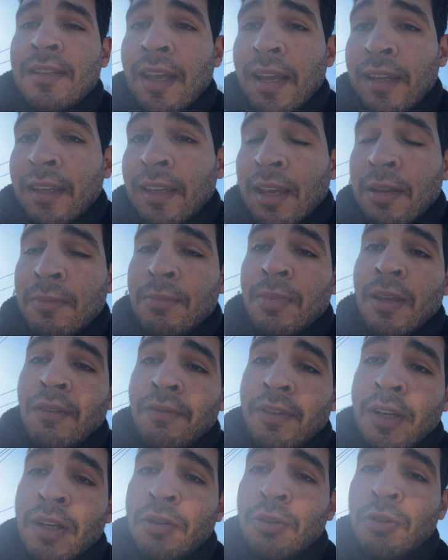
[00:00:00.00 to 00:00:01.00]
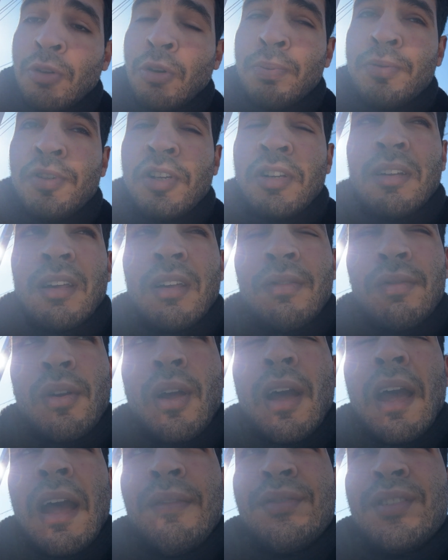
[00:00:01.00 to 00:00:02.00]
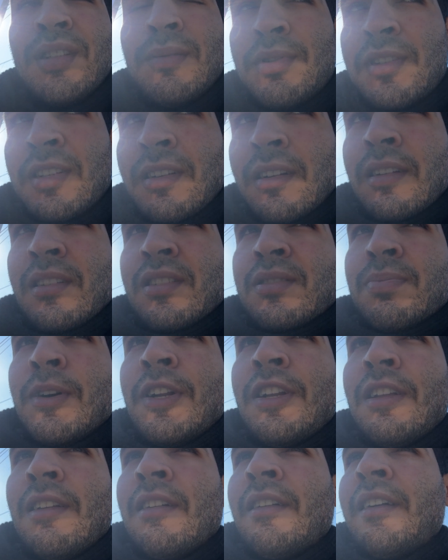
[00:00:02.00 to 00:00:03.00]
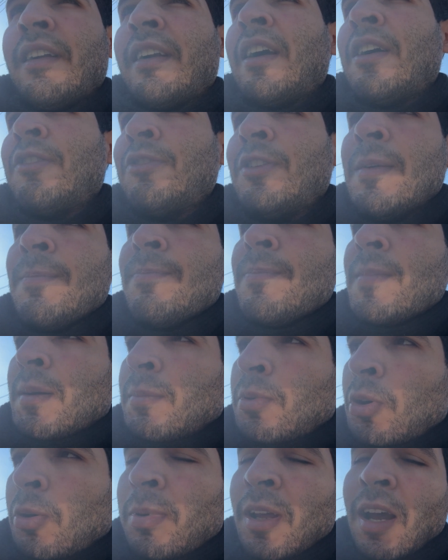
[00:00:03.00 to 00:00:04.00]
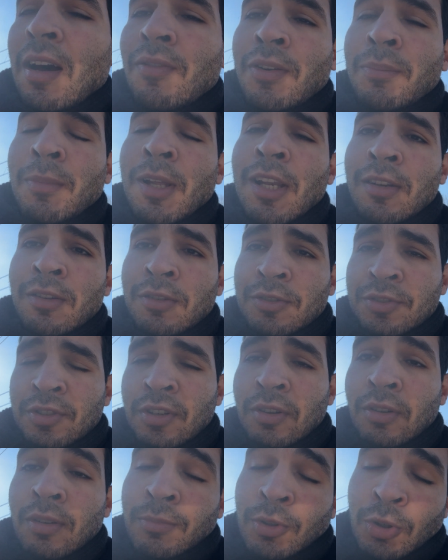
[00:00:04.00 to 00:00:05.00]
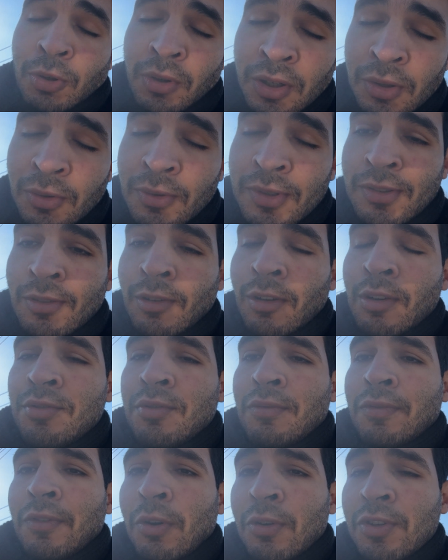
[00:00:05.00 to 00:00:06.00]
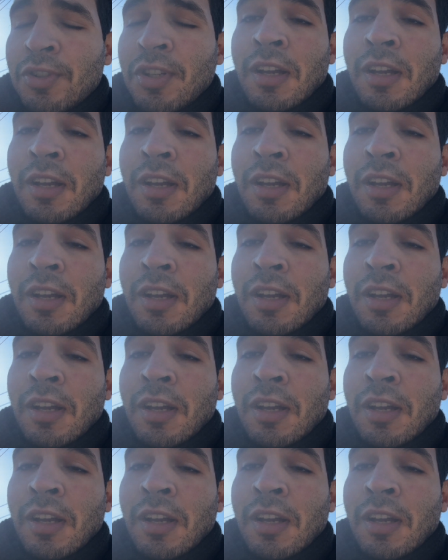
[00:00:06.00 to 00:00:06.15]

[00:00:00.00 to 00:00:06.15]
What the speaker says: That can be a very good option if you have some serious money lying around, probably $500,000 or so. I'm talking US dollars, of course.